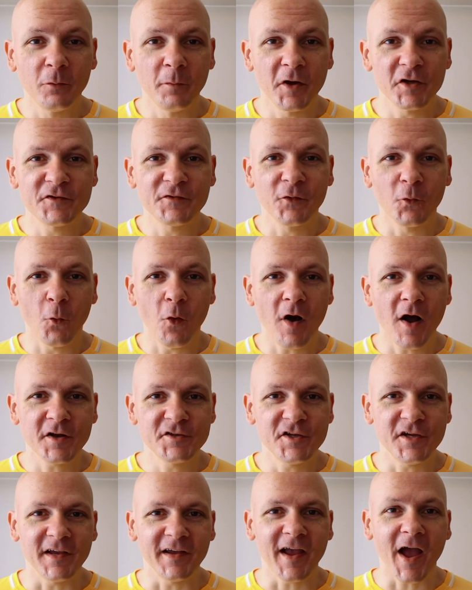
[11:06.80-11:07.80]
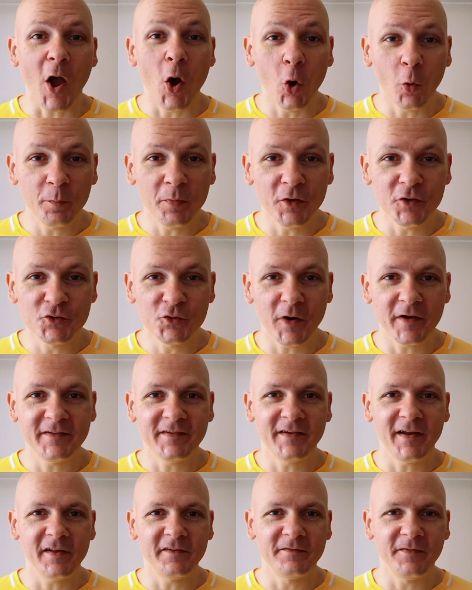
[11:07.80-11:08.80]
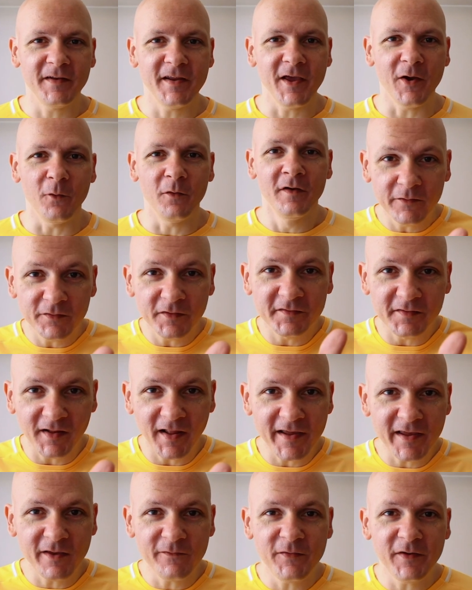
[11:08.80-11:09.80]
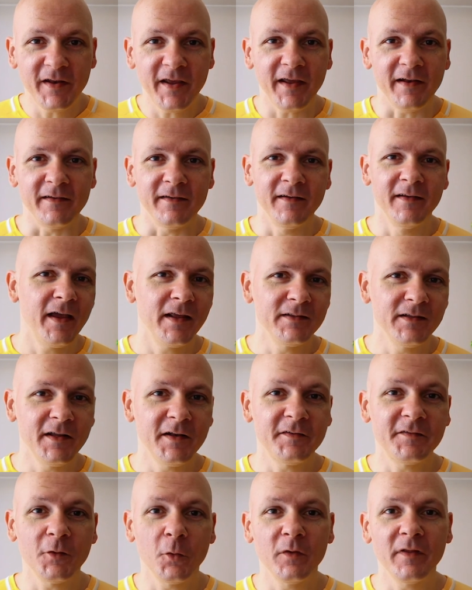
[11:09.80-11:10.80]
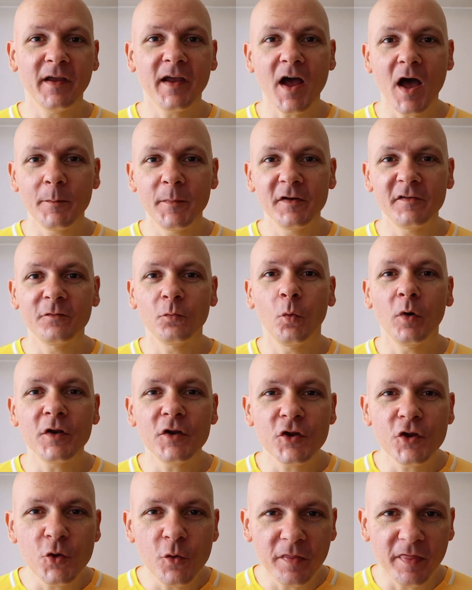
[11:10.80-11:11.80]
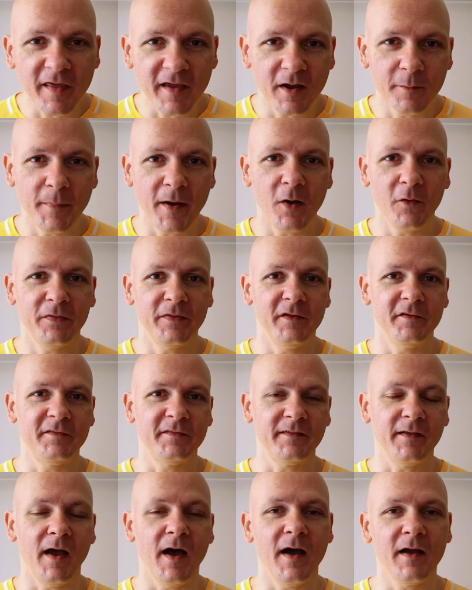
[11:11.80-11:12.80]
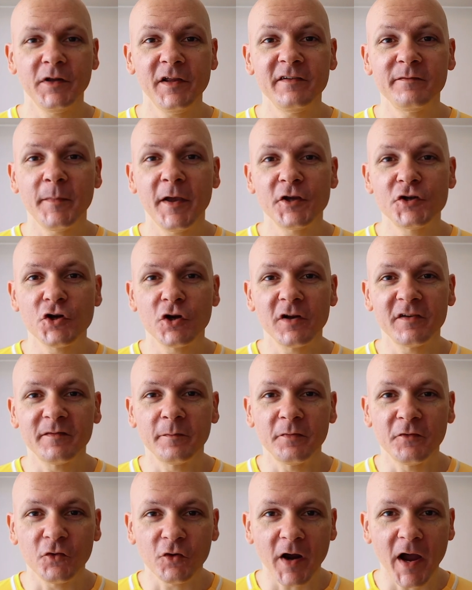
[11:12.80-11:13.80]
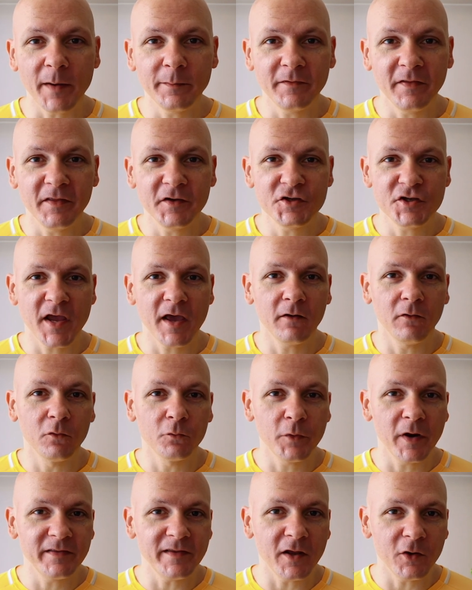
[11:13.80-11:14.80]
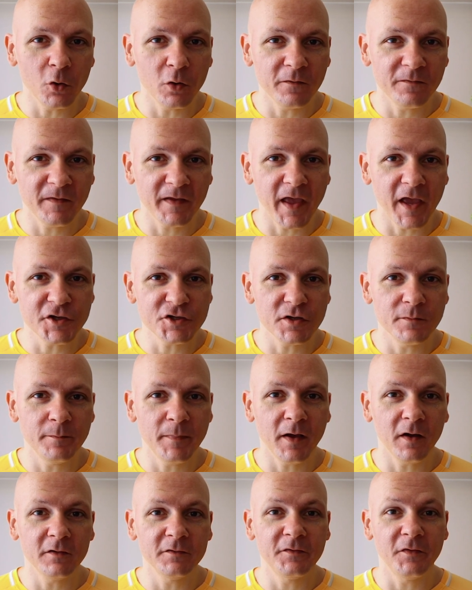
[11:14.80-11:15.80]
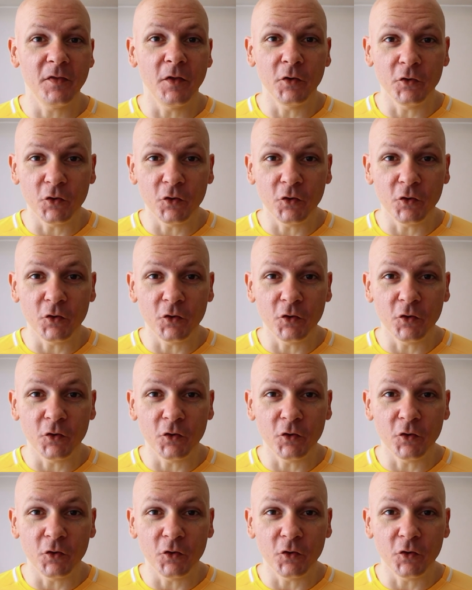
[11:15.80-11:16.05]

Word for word: so much for watching. I hope you enjoyed today's video. Give us a like if you did and let us know in the comments what you think about this stock. Please make sure to subscribe to the channel and ring that notification bell so